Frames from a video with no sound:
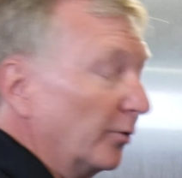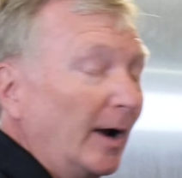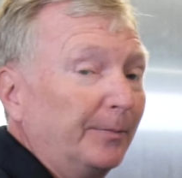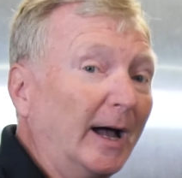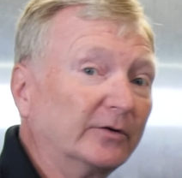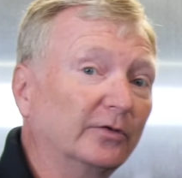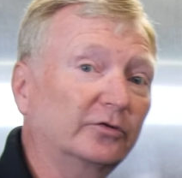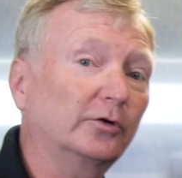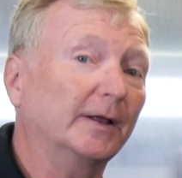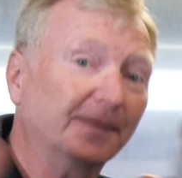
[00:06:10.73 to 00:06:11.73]
We're right back to the
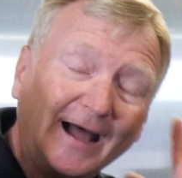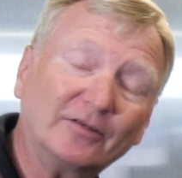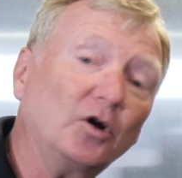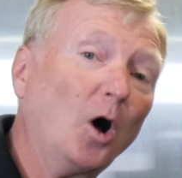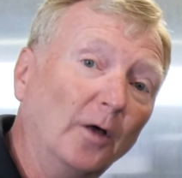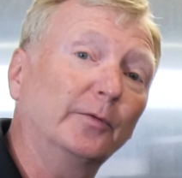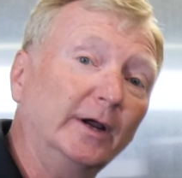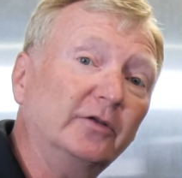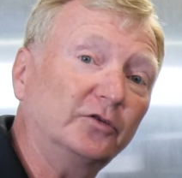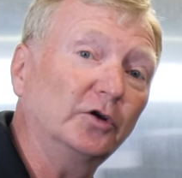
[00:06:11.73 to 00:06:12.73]
screen. That's all there
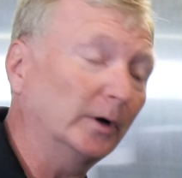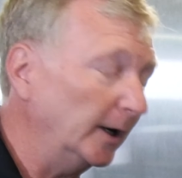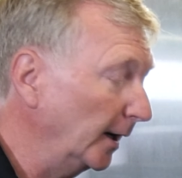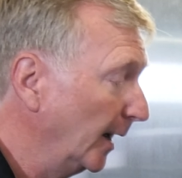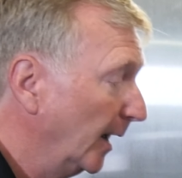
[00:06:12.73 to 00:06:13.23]
is to it.